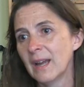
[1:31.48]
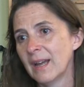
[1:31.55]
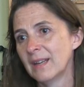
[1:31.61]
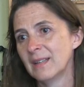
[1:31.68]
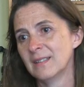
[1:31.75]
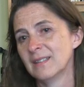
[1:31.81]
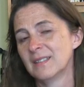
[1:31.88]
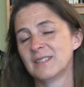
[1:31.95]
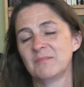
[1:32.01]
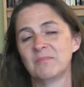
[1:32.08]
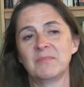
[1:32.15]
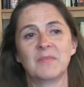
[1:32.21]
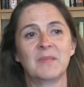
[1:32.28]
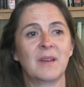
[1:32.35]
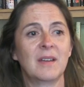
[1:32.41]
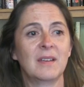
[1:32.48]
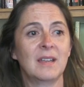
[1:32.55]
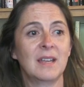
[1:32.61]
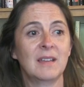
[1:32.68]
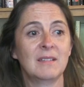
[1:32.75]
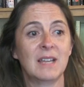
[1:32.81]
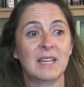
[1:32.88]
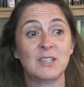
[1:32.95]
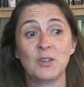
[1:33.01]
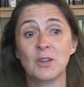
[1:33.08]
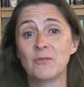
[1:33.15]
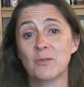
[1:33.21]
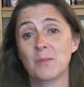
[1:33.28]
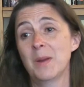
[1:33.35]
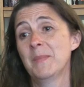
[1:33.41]
and it's
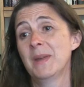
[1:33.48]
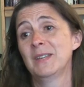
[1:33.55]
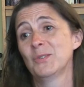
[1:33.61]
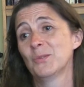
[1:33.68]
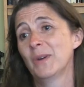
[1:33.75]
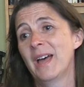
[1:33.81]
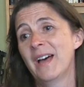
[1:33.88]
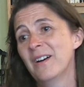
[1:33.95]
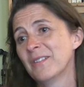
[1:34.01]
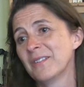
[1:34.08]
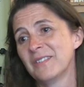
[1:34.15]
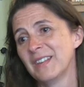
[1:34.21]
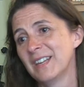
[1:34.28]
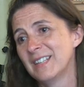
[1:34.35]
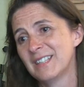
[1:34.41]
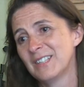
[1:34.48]
good for my mental health.